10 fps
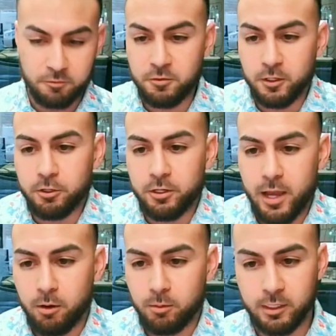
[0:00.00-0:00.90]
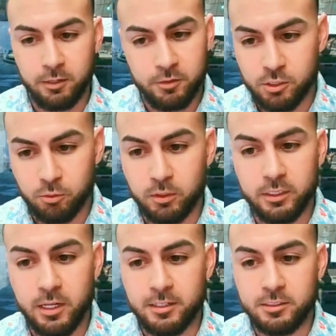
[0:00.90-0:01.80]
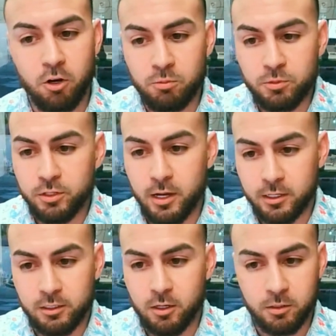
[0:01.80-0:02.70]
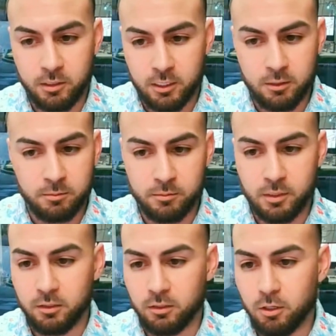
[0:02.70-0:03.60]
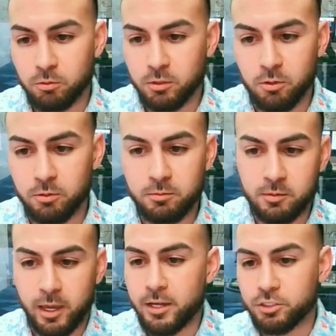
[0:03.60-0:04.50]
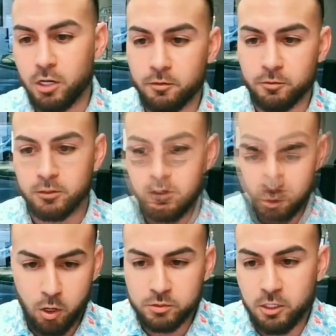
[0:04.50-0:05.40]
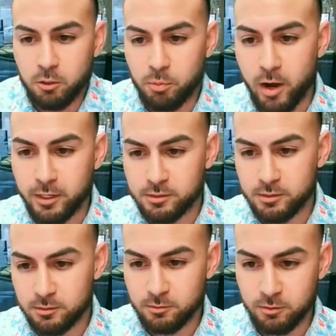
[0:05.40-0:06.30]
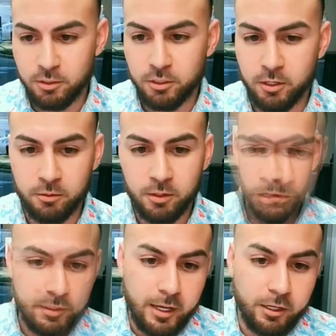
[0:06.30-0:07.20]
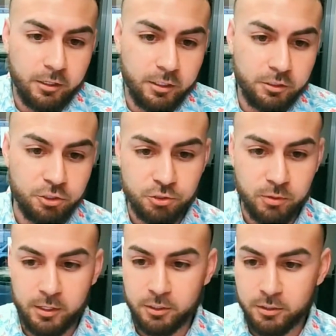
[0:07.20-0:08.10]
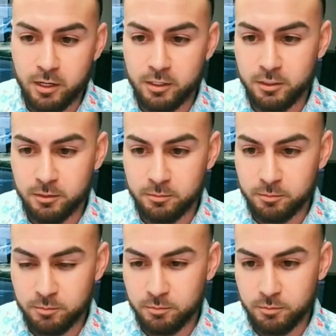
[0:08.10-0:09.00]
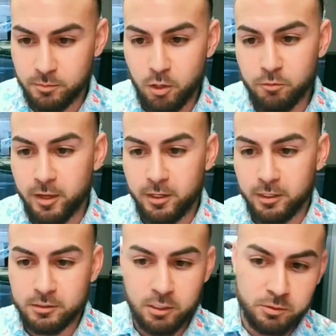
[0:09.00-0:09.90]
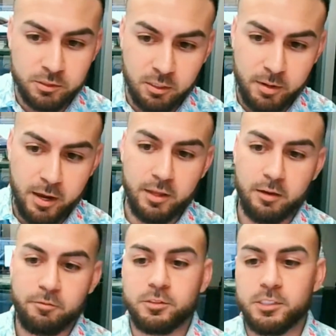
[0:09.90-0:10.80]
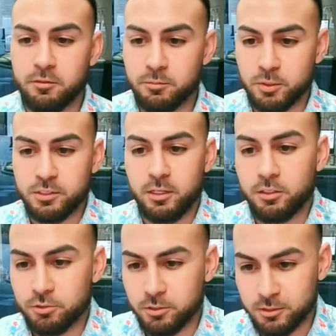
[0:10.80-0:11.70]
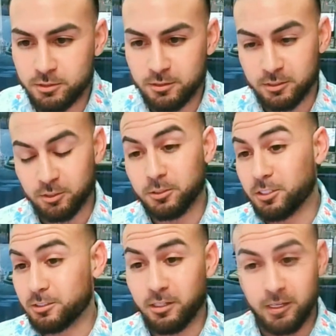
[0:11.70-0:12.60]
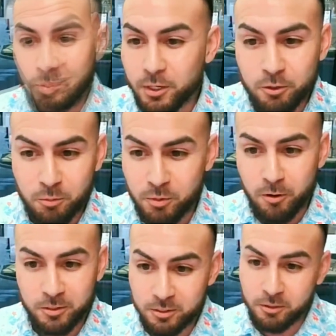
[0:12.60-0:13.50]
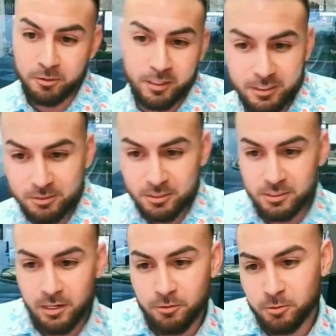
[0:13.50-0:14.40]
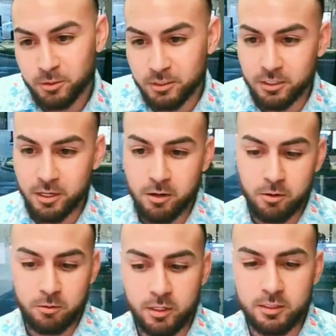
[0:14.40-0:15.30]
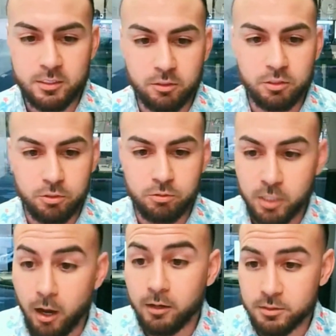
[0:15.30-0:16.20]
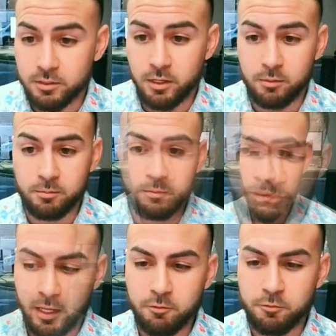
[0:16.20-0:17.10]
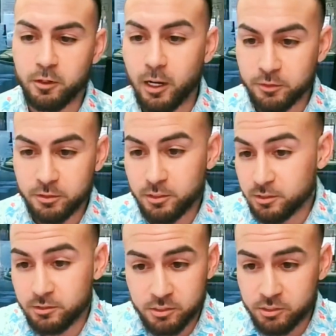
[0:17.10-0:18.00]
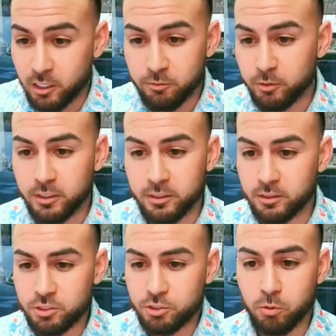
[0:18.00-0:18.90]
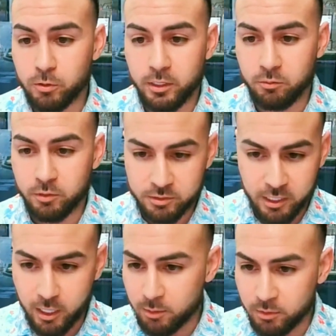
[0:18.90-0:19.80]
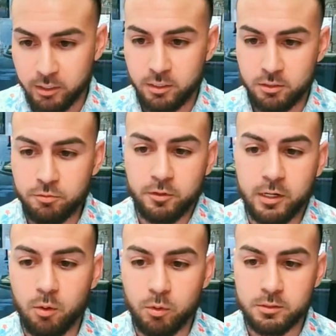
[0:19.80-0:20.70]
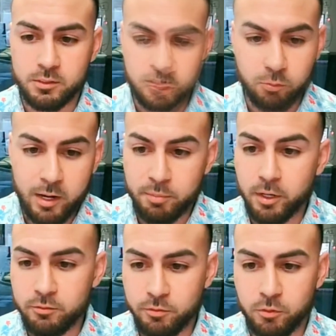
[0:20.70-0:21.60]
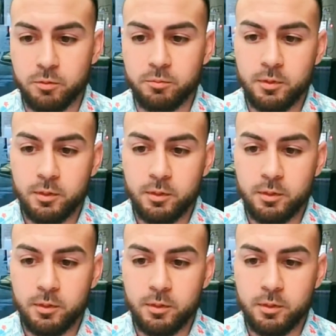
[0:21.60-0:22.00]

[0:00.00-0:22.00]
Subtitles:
and figure it out. Like if it's a really nice home, you're not going to get them a low cash offer wholesale price. They got a good interest rate. You're not going to novate it because no one's going to buy that for 7% interest. So it's just like pickleball, like you just never really know until you talk to them and figure out their discovery and their story and their timeline, and you figure out what's the right button for them.